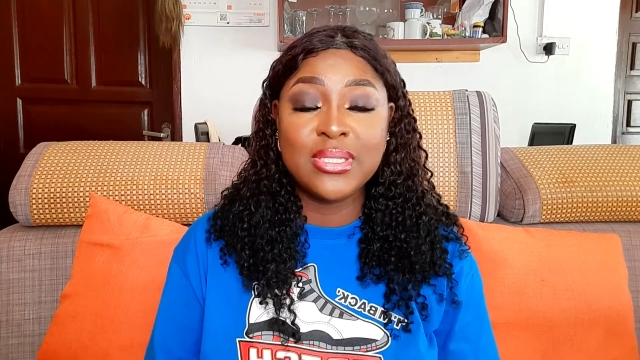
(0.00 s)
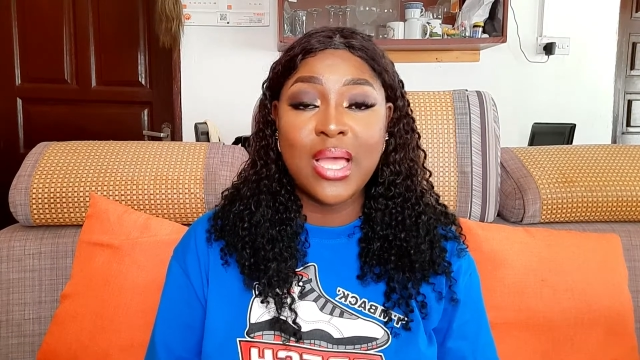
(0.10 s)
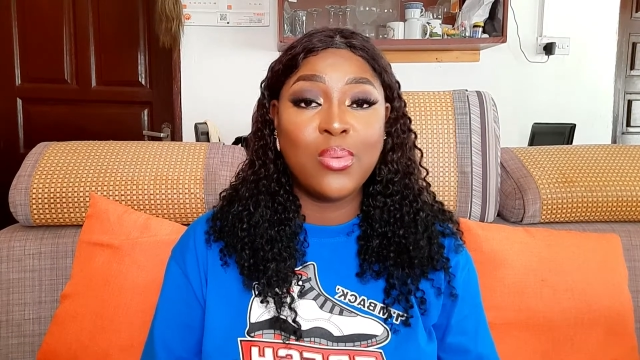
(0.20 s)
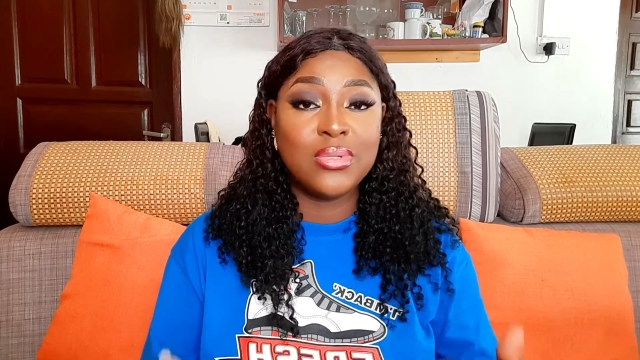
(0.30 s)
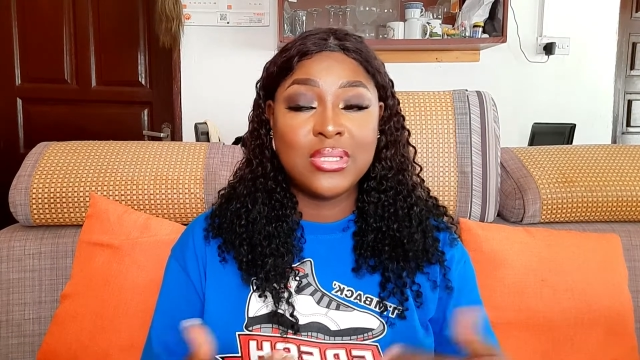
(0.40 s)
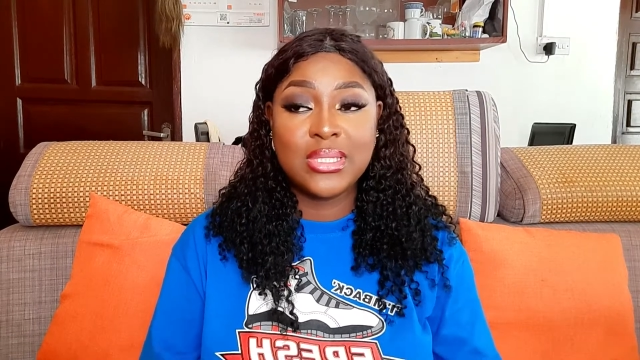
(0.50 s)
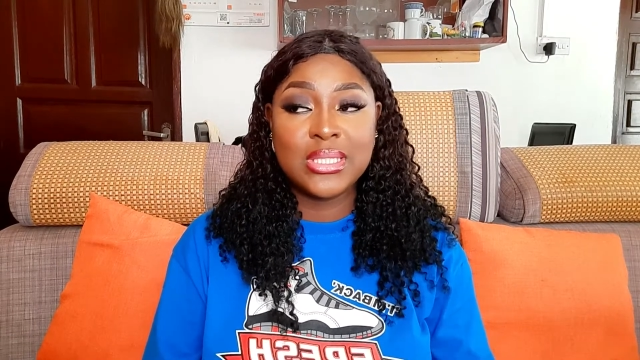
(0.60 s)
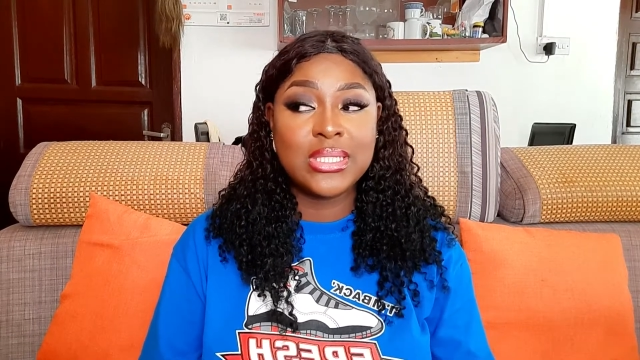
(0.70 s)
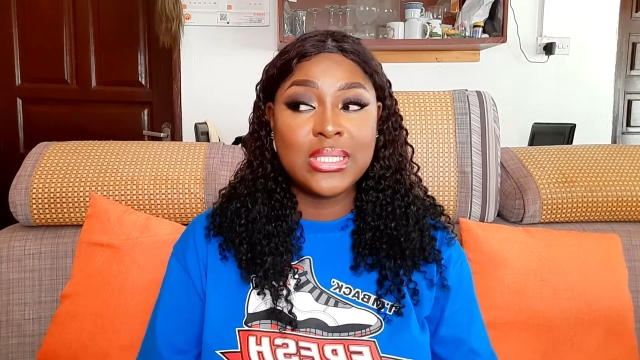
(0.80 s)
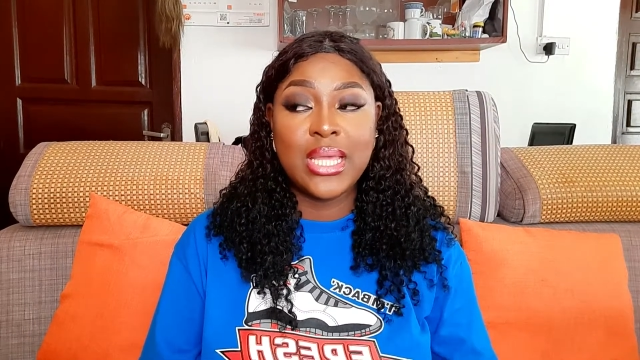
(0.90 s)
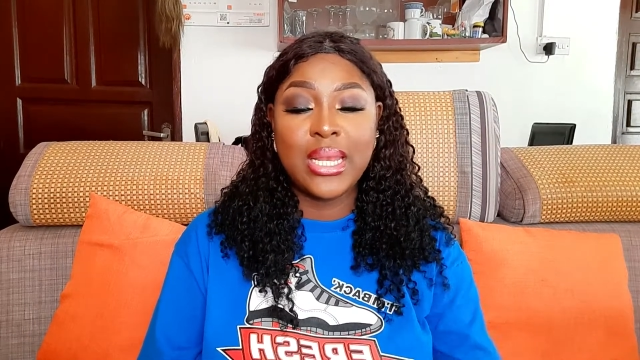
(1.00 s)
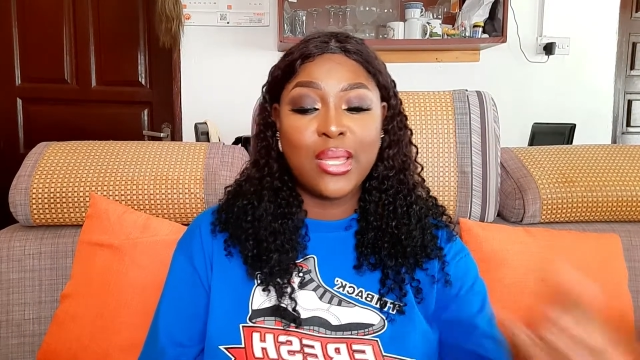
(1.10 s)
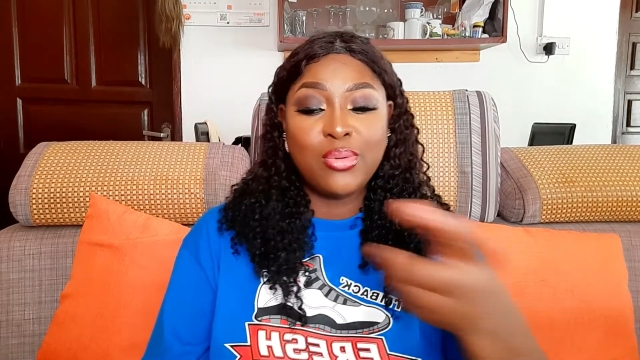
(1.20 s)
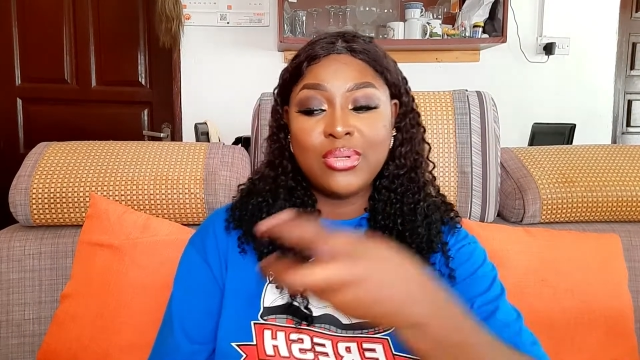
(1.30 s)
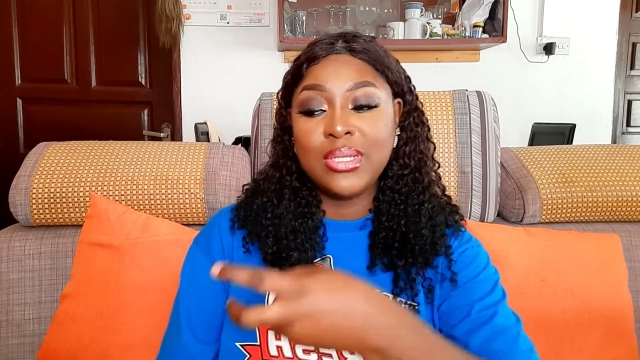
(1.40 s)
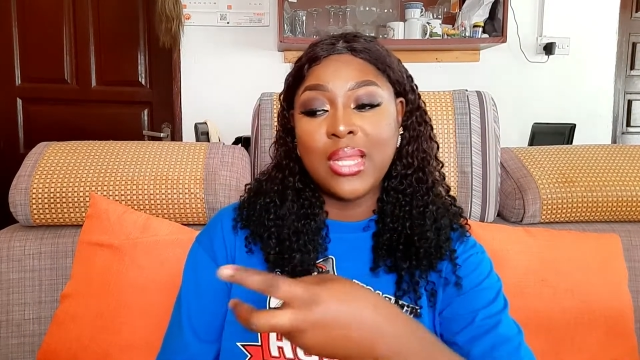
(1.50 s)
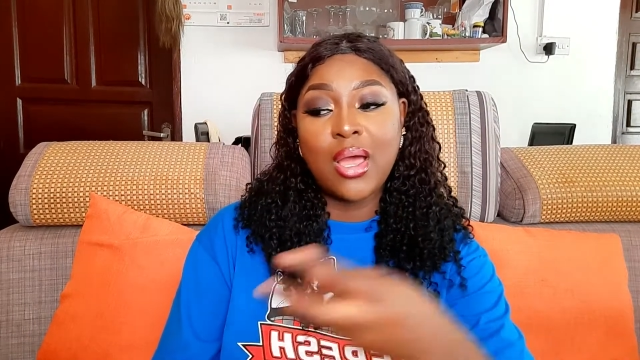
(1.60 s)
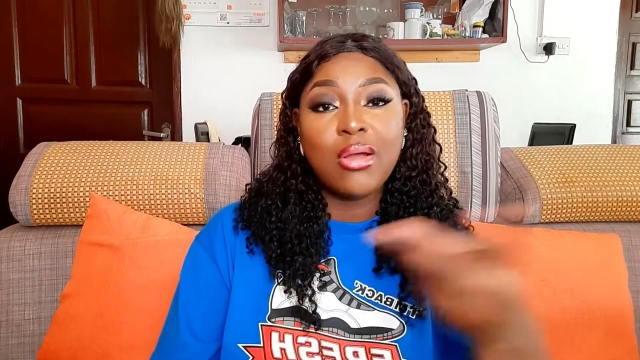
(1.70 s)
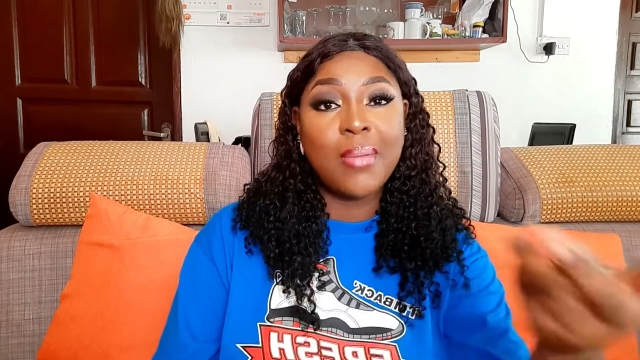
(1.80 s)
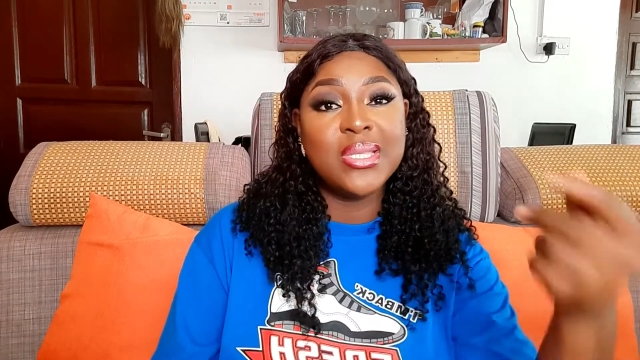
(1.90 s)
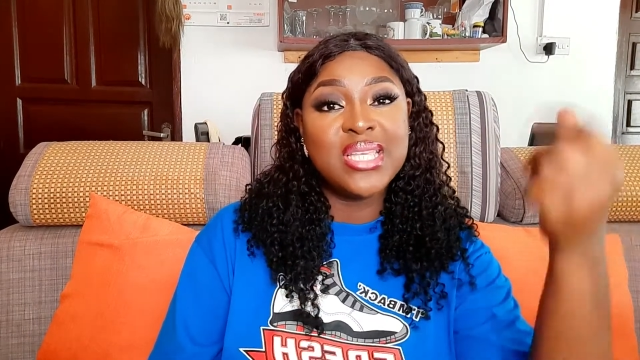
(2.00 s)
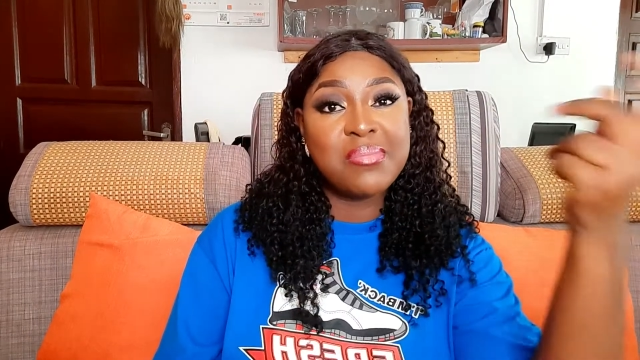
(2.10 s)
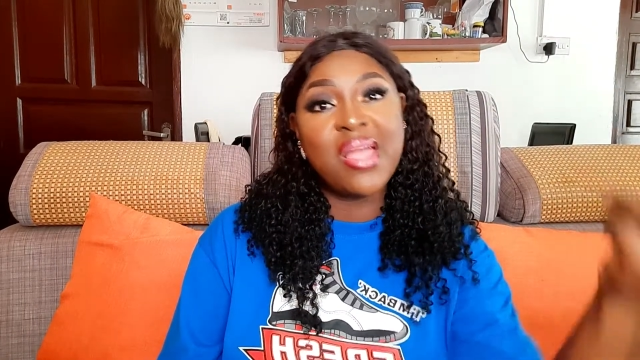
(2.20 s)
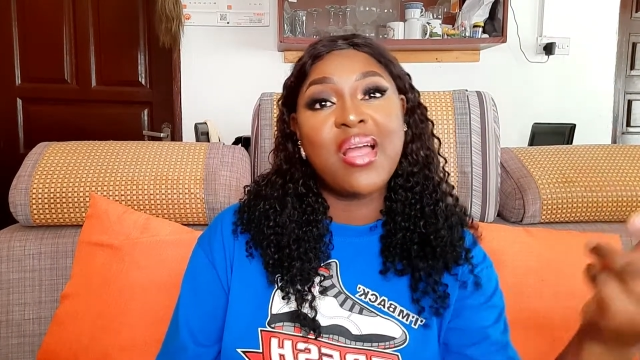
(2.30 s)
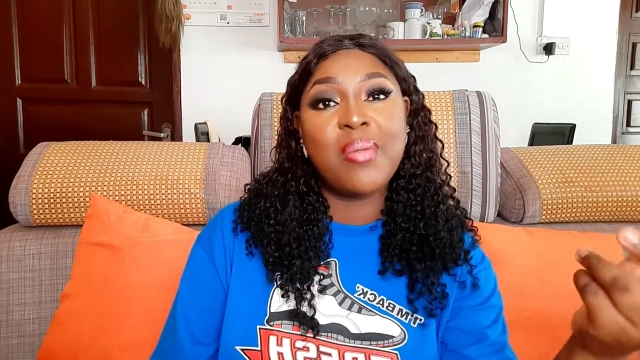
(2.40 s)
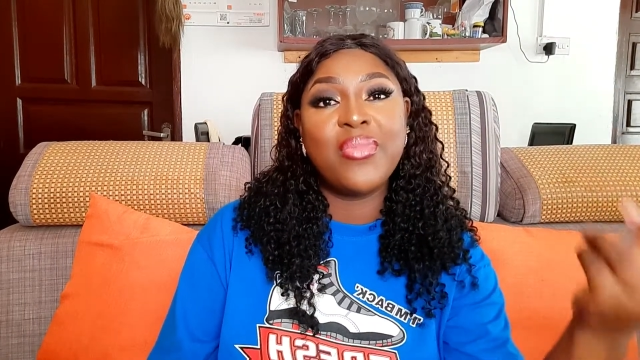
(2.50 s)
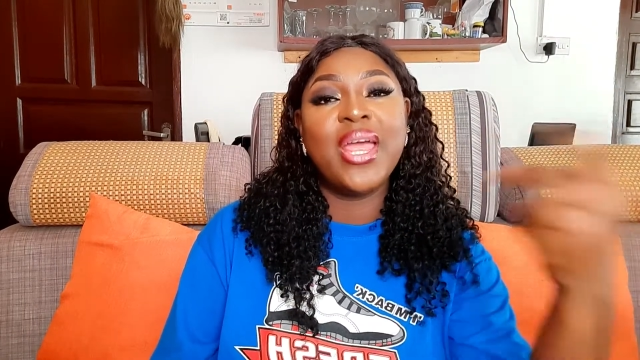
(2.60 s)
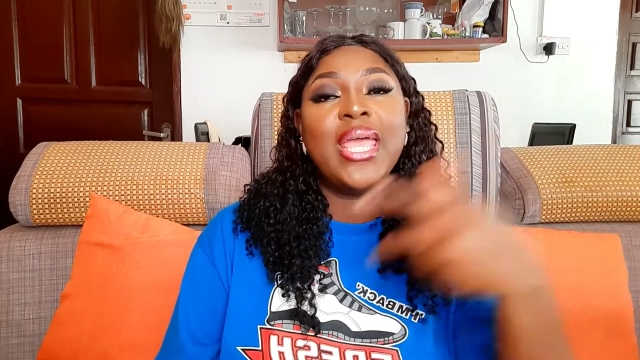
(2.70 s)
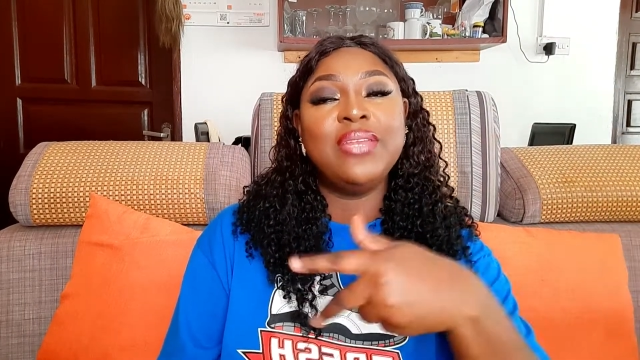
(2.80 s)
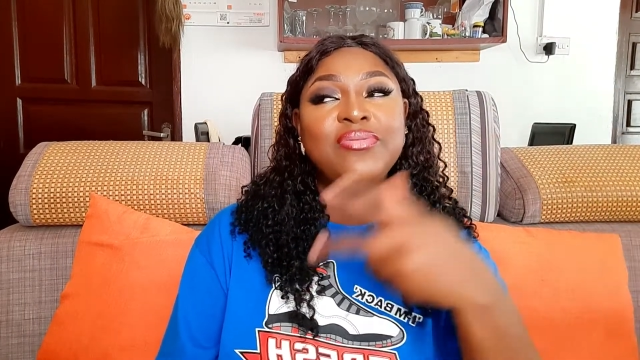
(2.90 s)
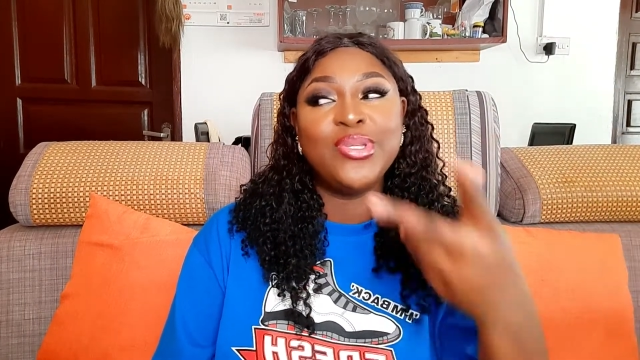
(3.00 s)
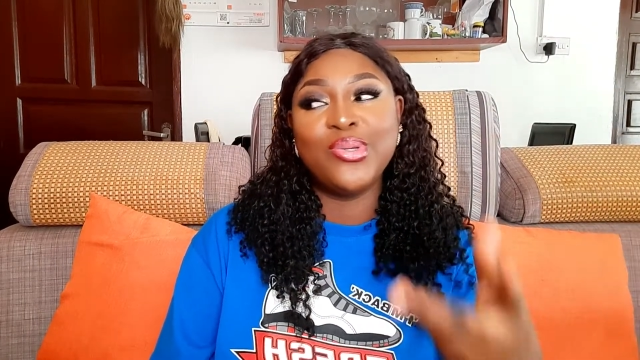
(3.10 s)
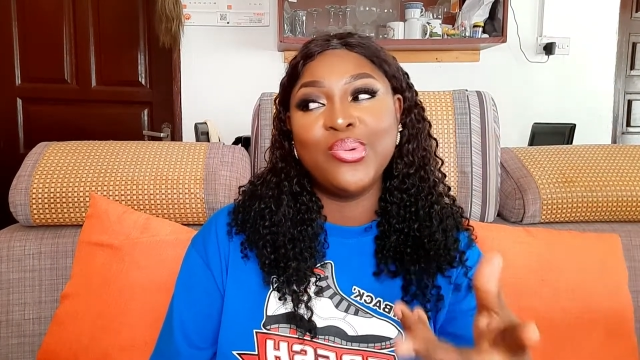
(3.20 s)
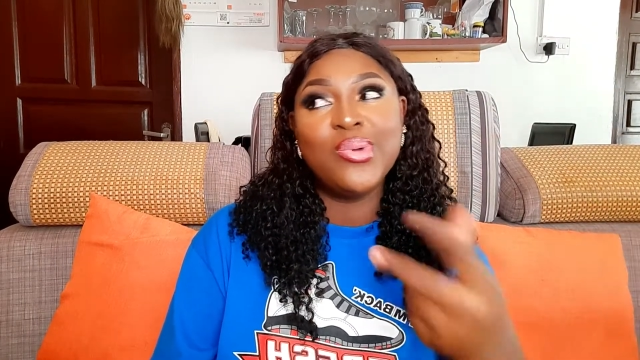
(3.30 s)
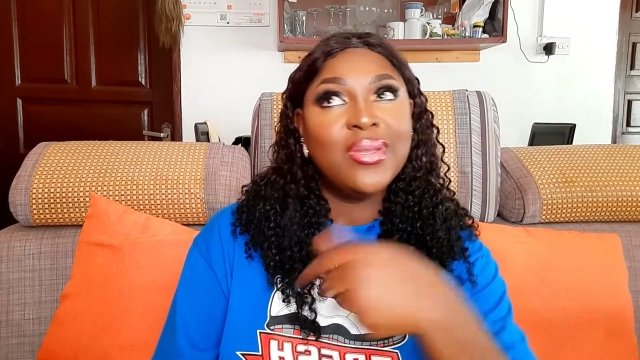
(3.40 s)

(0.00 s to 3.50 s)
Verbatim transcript: I was sitting and I couldn't now come and take my camera and video.